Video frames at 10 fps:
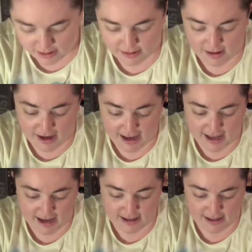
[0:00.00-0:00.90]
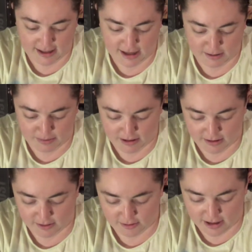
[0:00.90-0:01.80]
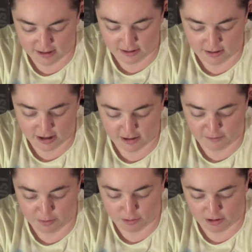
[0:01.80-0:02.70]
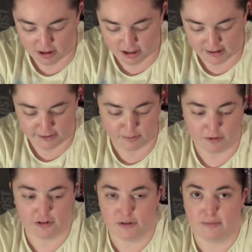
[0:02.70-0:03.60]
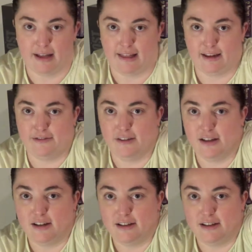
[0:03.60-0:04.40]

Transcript: And then I had to get, because there's not nearly enough Pocahontas merch in my life,